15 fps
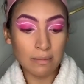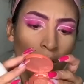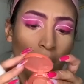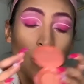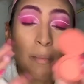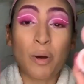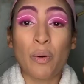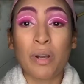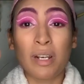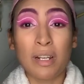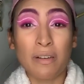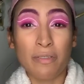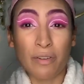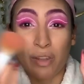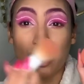I'm going in
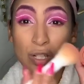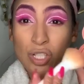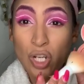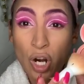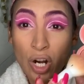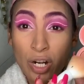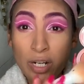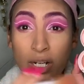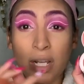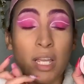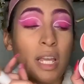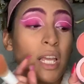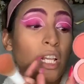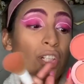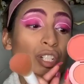for the Tarte
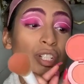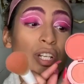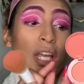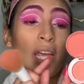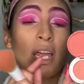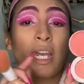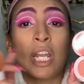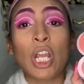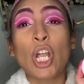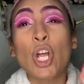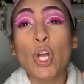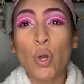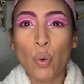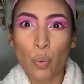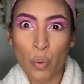in shade
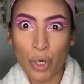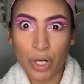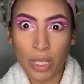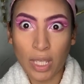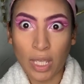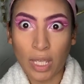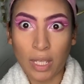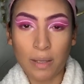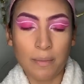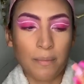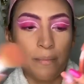Quirky